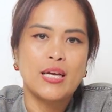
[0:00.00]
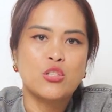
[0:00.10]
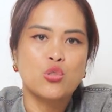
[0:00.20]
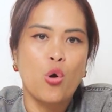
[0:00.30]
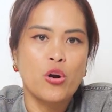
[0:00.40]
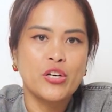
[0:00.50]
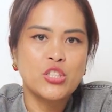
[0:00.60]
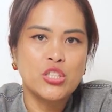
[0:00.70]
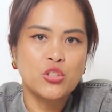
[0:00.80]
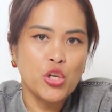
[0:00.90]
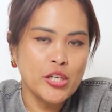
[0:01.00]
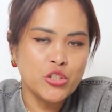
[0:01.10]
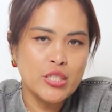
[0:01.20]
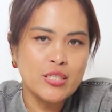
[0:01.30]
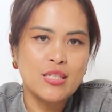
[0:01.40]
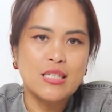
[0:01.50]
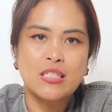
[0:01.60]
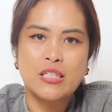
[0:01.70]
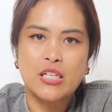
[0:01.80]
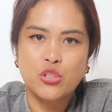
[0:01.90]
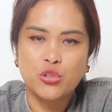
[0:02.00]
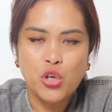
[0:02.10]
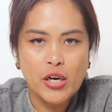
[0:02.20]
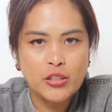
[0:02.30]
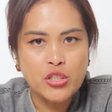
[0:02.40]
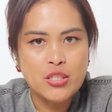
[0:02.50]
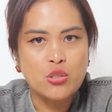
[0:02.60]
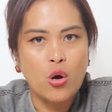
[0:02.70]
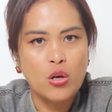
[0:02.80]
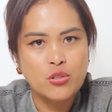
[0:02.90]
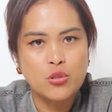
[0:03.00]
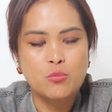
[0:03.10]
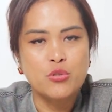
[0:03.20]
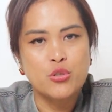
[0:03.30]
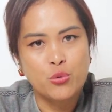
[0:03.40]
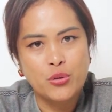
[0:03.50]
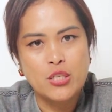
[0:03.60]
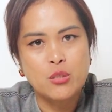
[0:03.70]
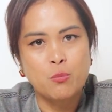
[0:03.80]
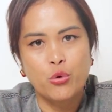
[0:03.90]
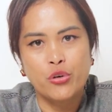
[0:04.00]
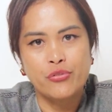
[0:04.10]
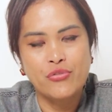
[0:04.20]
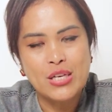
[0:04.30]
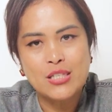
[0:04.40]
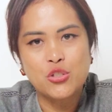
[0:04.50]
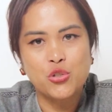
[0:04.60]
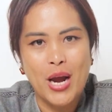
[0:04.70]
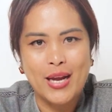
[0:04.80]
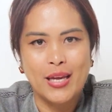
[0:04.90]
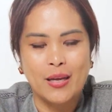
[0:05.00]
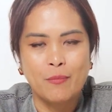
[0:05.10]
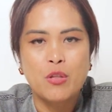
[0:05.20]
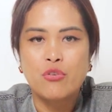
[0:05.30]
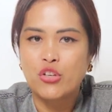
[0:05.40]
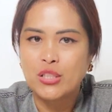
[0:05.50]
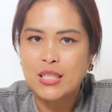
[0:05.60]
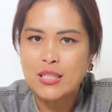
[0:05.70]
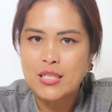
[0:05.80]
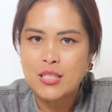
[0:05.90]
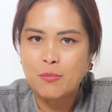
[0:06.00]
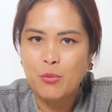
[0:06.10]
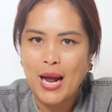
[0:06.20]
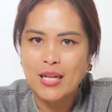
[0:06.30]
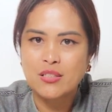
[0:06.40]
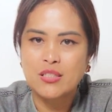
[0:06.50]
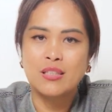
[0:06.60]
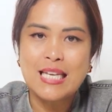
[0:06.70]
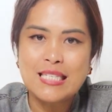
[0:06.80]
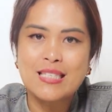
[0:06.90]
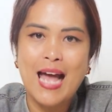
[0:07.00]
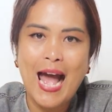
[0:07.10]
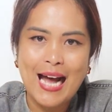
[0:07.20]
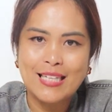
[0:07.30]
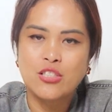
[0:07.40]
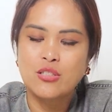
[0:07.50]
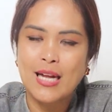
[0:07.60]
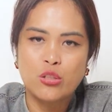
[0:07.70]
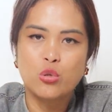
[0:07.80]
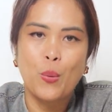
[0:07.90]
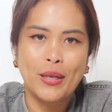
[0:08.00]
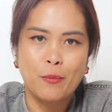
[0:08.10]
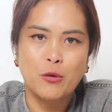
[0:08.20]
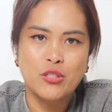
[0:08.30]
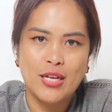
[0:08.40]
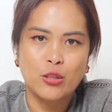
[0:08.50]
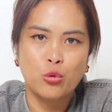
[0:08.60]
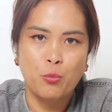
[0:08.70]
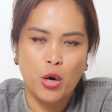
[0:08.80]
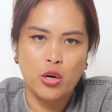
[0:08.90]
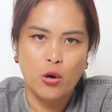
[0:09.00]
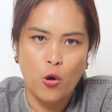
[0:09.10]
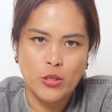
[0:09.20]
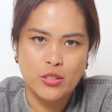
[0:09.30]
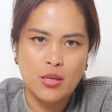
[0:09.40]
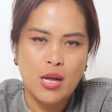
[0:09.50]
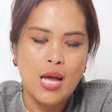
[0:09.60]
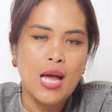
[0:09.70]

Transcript: It's origin charges, destination charges, customs, duties, broker fees, tracking. For DTC brand, these adds 10 to 20% to product cost.